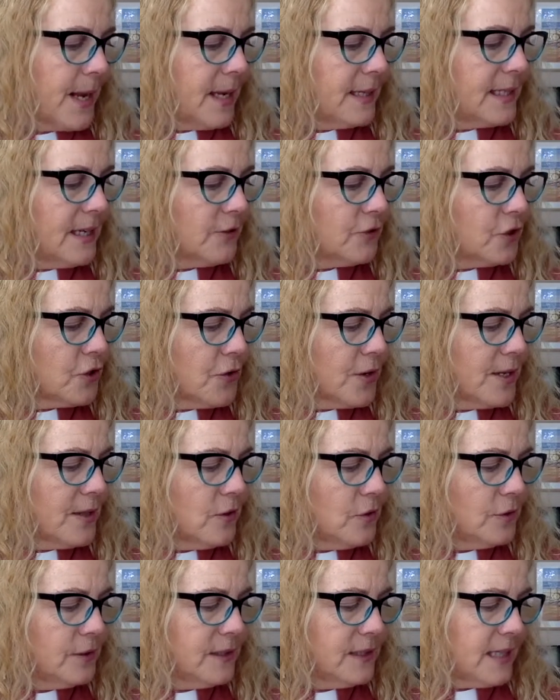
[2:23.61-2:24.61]
Now, during
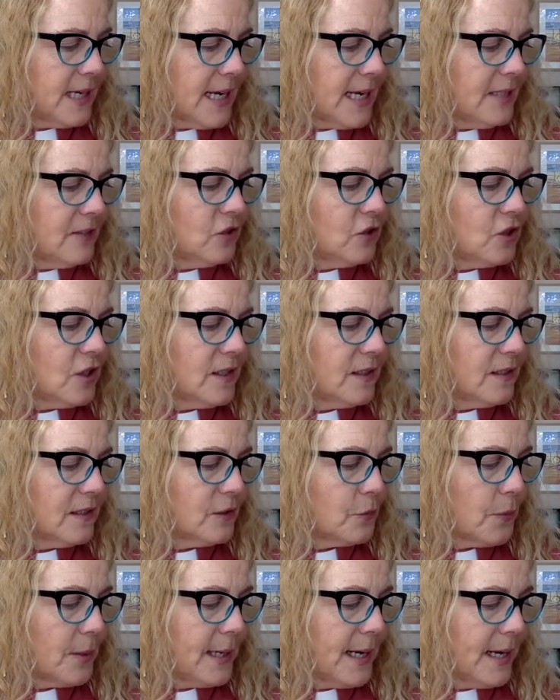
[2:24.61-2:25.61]
those days,
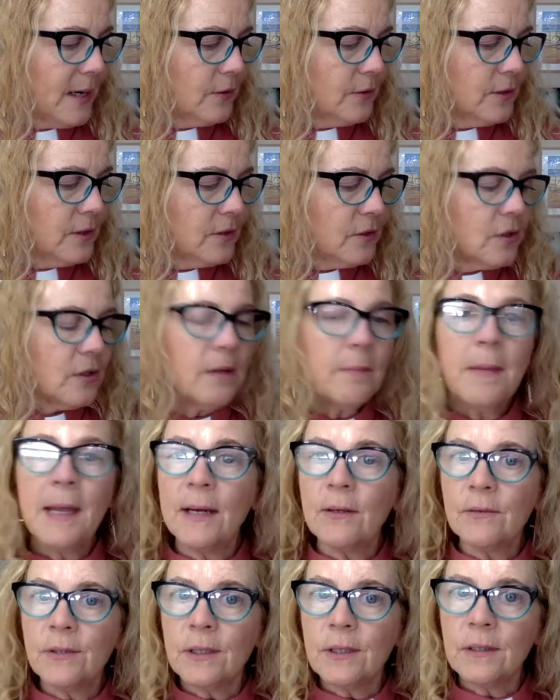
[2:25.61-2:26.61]
Jesus went out to the
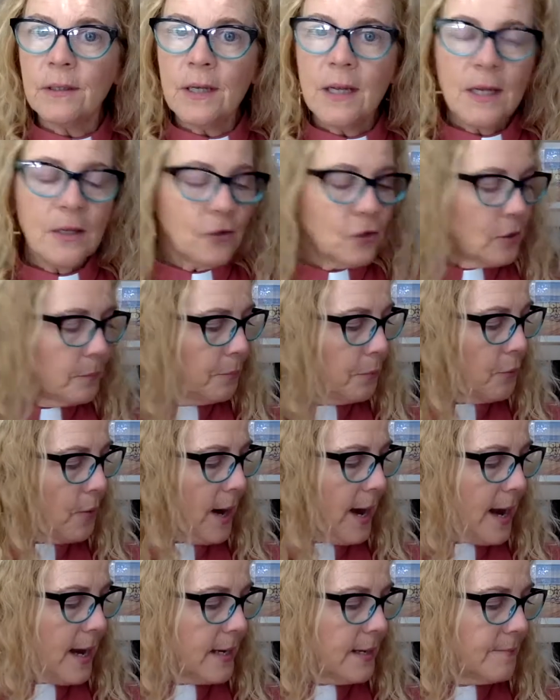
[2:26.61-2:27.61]
mountain to
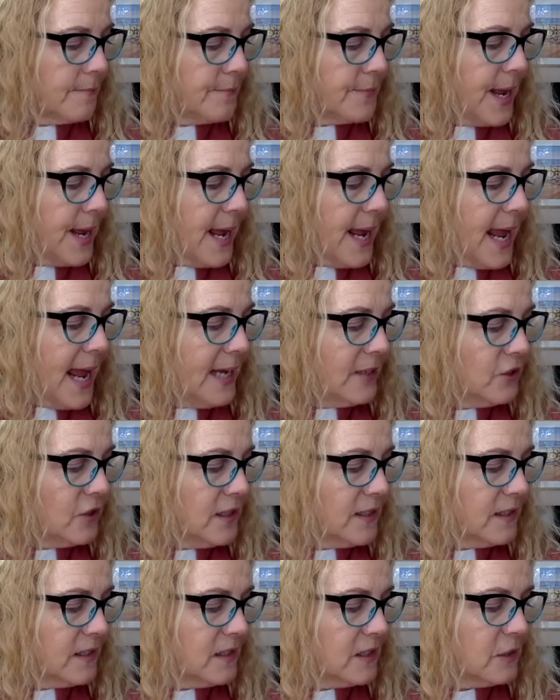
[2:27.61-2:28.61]
pray, and
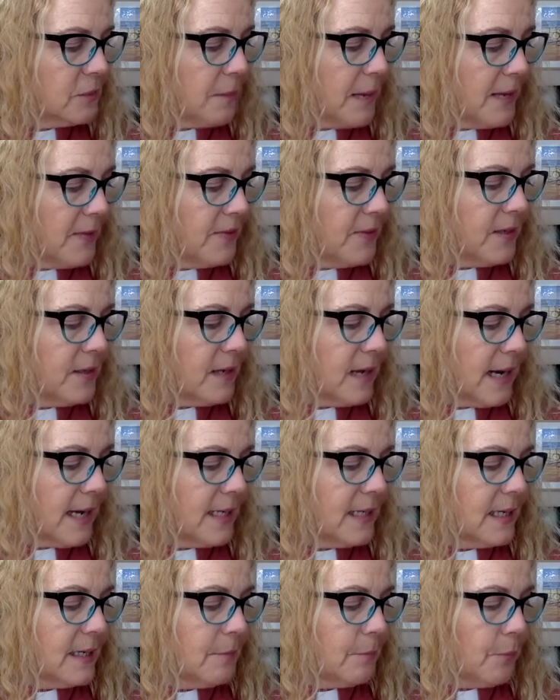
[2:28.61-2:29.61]
Jesus spent the
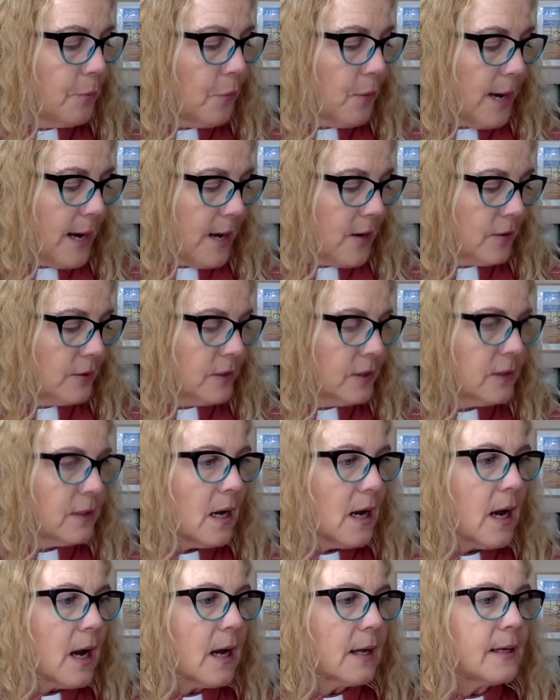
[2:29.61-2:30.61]
night in prayer to
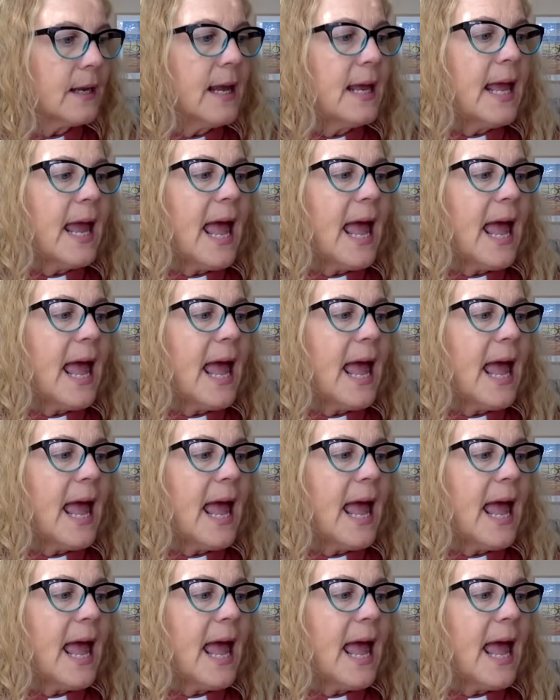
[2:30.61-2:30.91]
God.